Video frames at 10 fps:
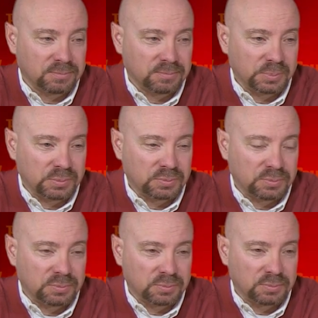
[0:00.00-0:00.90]

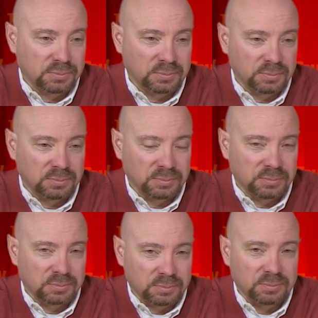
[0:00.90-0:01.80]

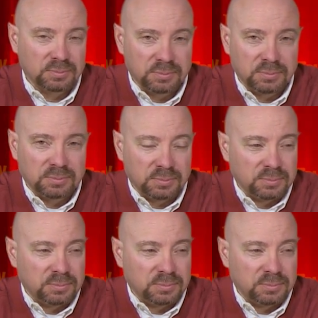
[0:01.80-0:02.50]
This person isn't speaking.